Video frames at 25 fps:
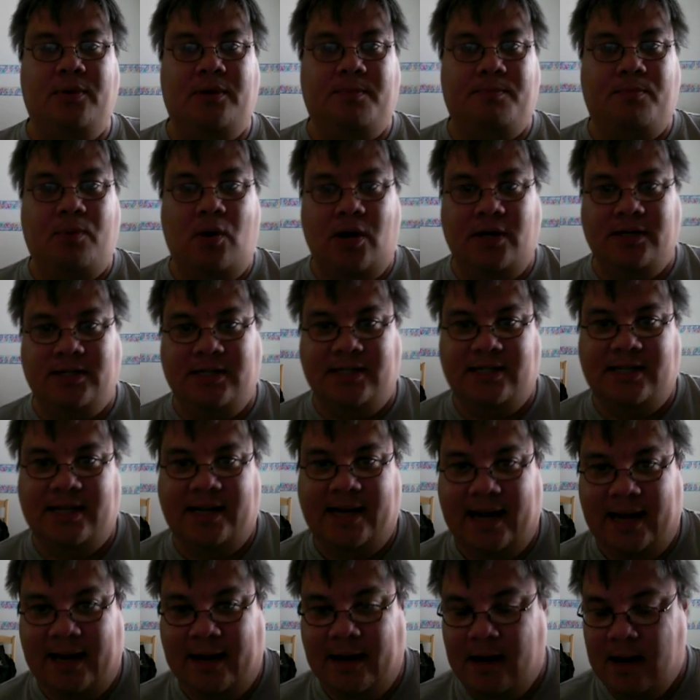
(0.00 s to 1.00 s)
Pause this
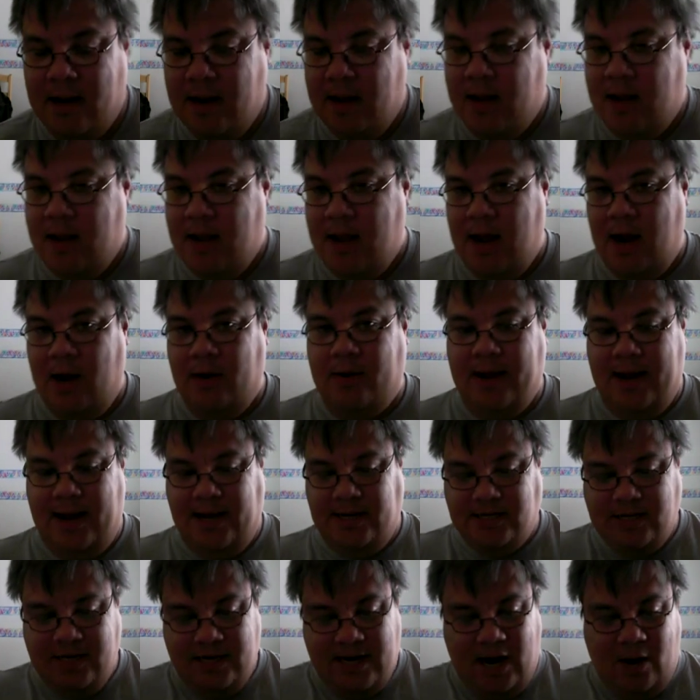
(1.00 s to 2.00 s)
again. Okay,
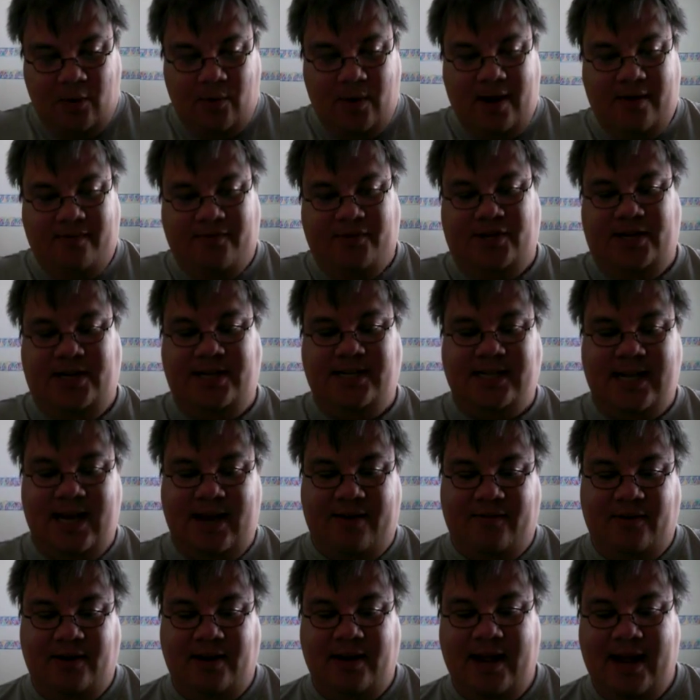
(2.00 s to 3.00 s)
so now we have
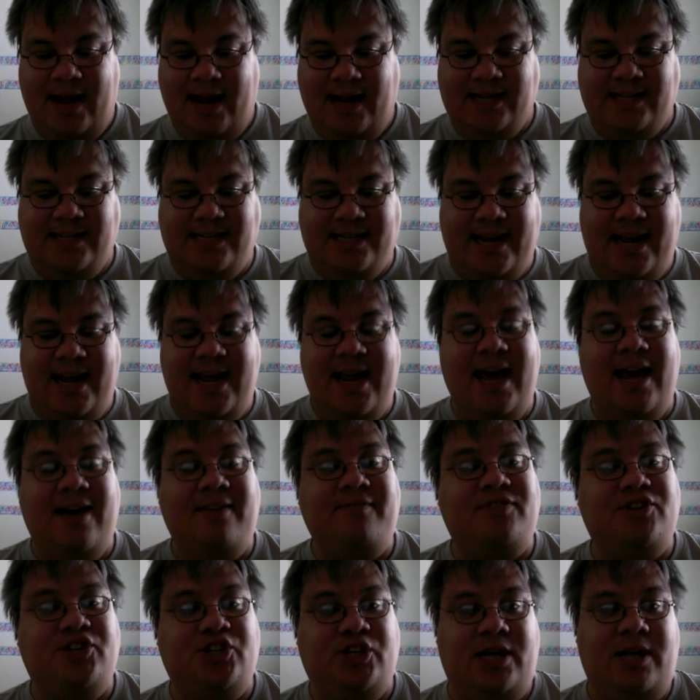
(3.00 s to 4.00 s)
G7. It's D,
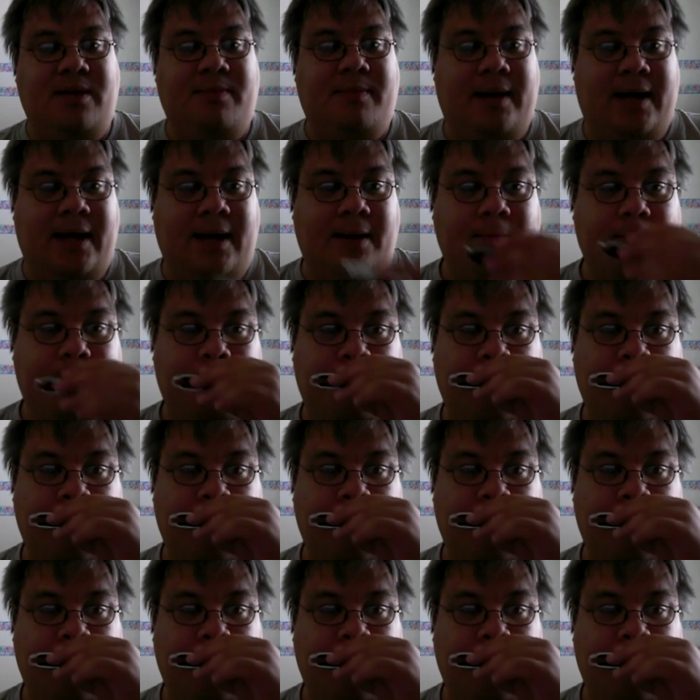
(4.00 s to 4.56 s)
F, G, B.